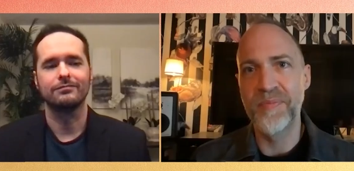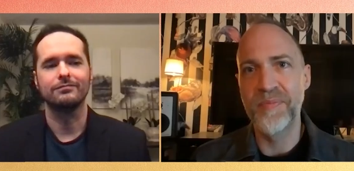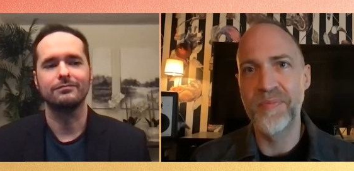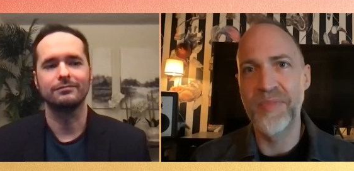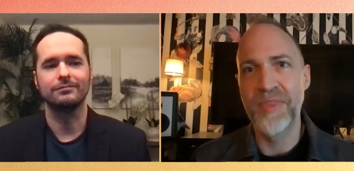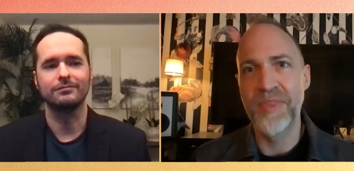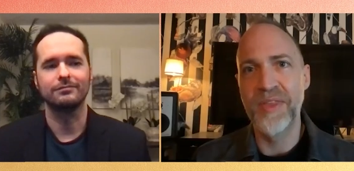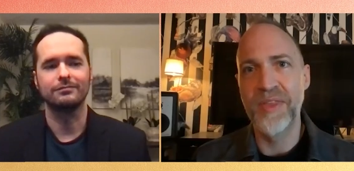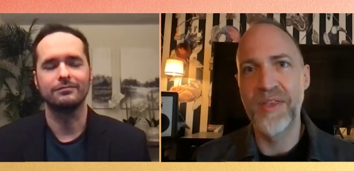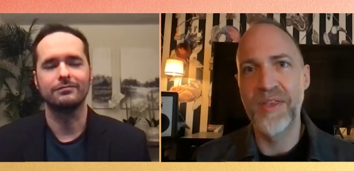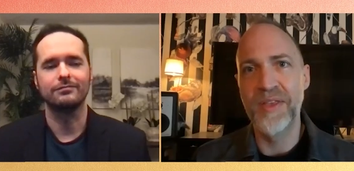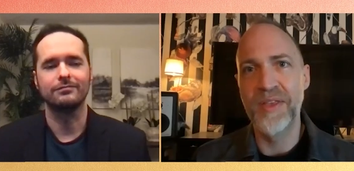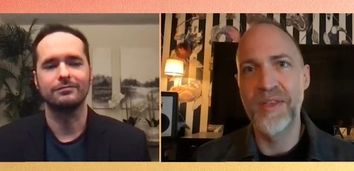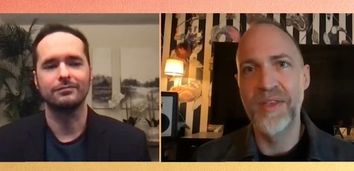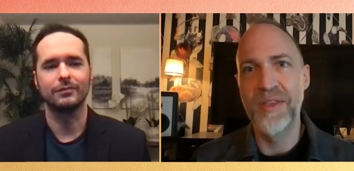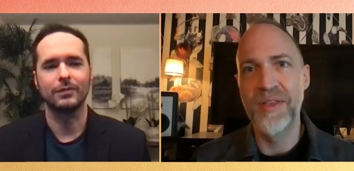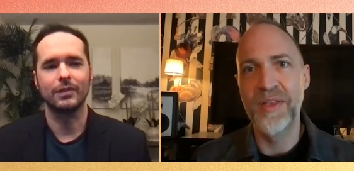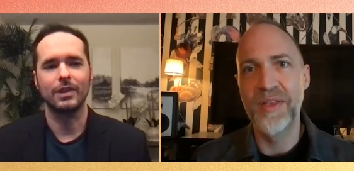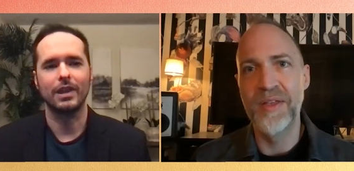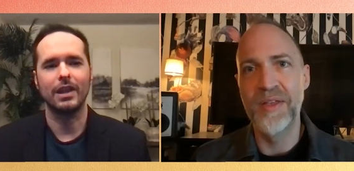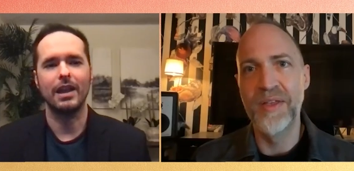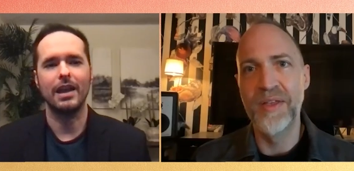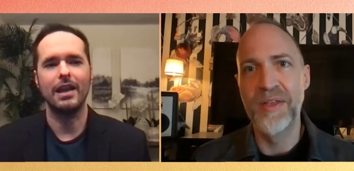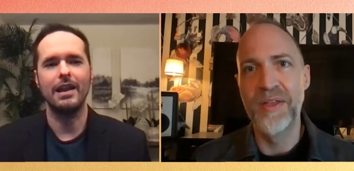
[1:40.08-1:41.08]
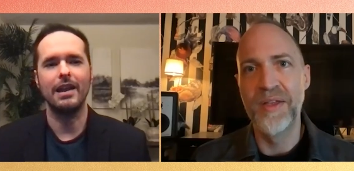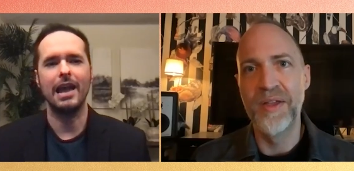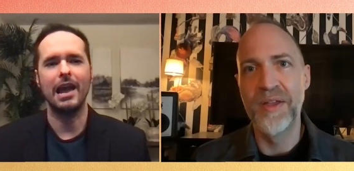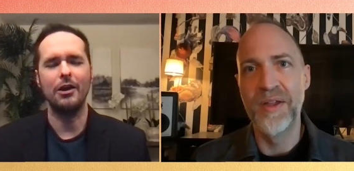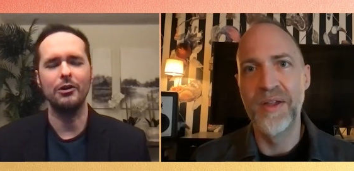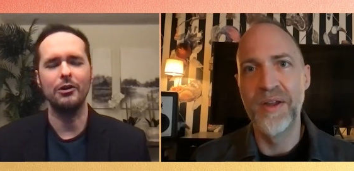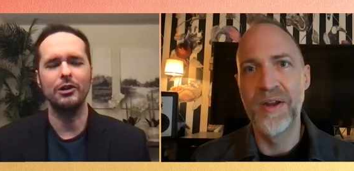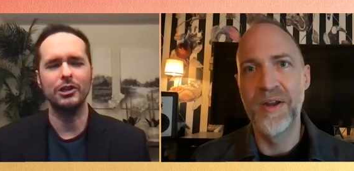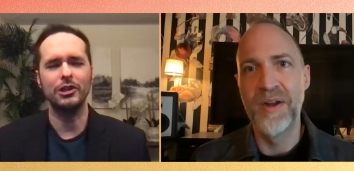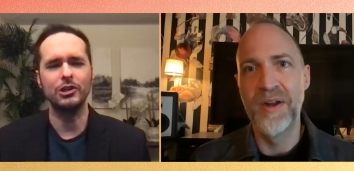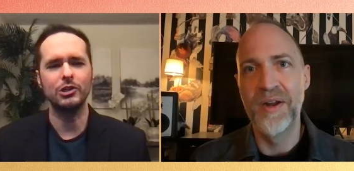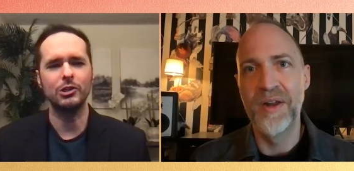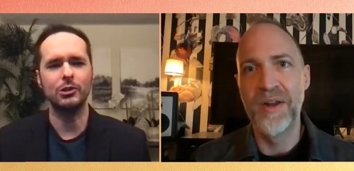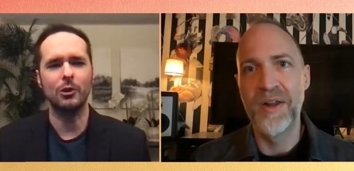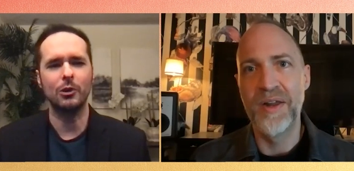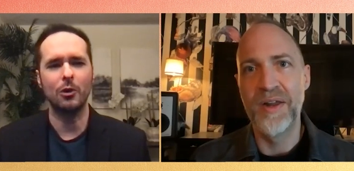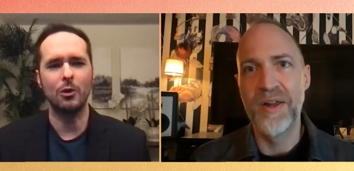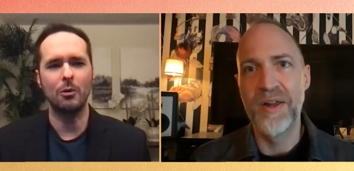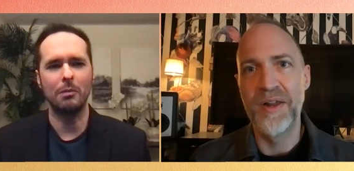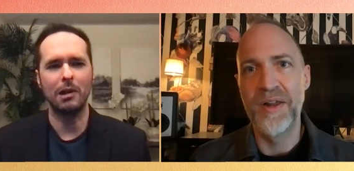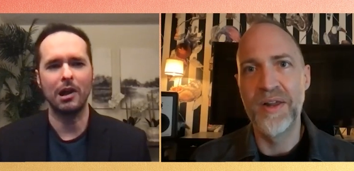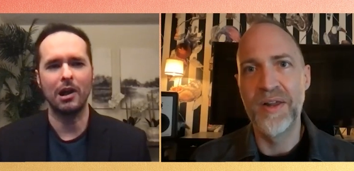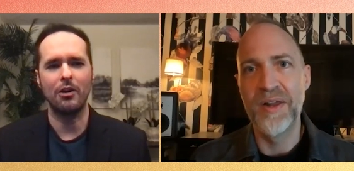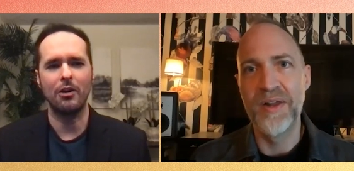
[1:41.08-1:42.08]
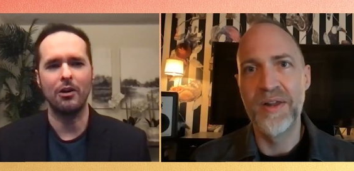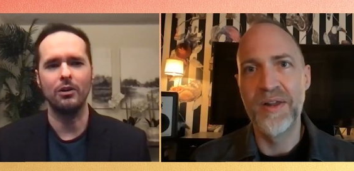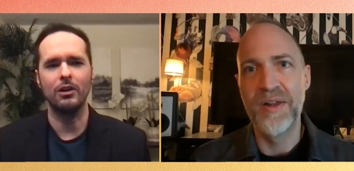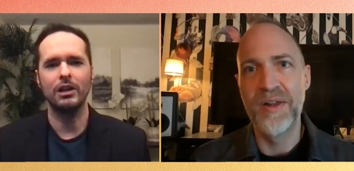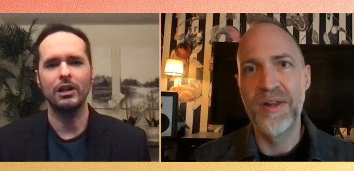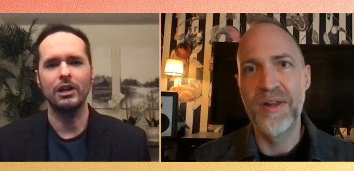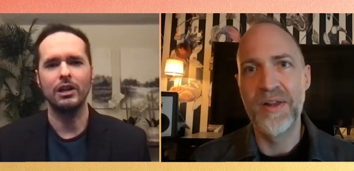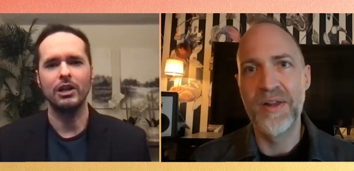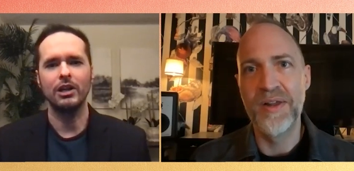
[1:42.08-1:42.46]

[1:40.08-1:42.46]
Speaker 1: mm-hmm. and how did you go about